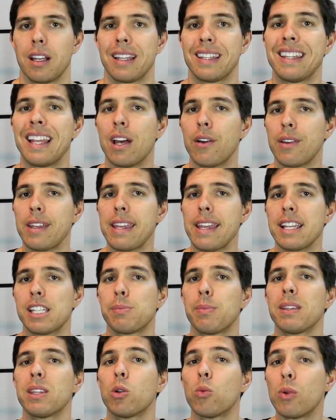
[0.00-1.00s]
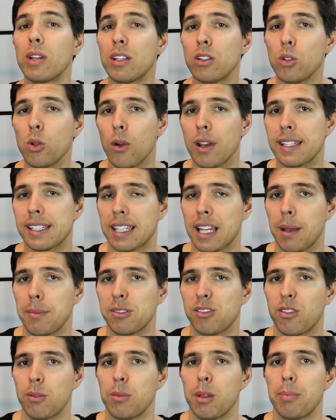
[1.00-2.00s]
Louder, yes, but the real noise
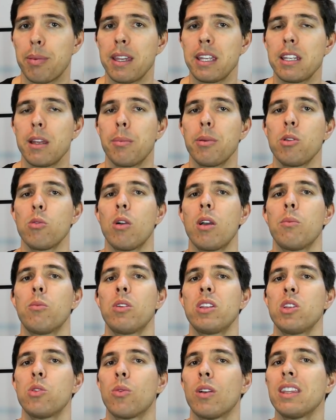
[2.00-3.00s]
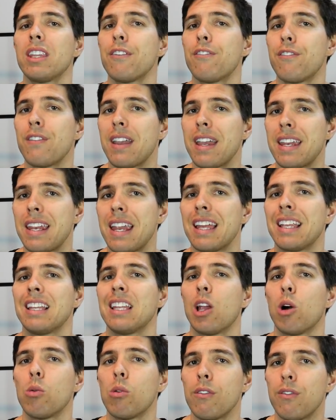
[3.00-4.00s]
comes from the PWM when you run the fan at
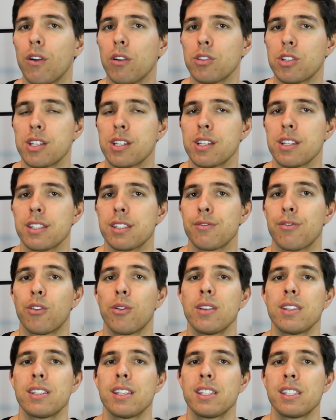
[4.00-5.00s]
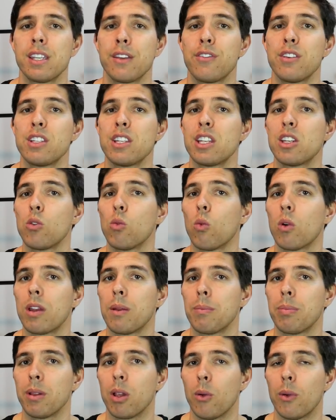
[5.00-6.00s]
lower voltages, for instance, if you didn't want
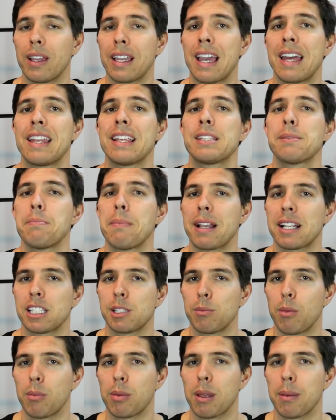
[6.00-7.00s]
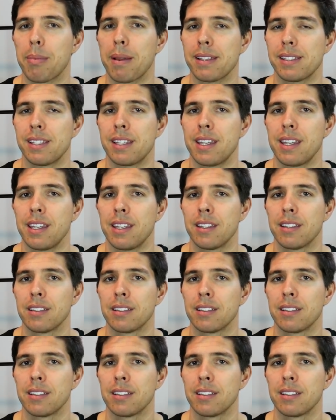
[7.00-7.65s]
it blowing at its maximum capacity.